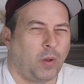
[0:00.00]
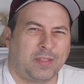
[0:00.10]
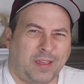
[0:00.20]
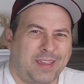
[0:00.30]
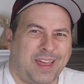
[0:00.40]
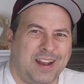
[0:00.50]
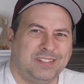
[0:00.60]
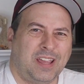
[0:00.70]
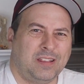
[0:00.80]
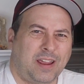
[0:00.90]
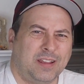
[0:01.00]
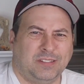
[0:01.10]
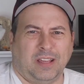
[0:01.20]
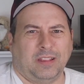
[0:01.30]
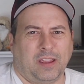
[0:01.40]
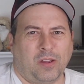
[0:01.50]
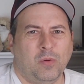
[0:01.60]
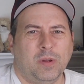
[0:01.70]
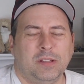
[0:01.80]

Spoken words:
I can say Lego.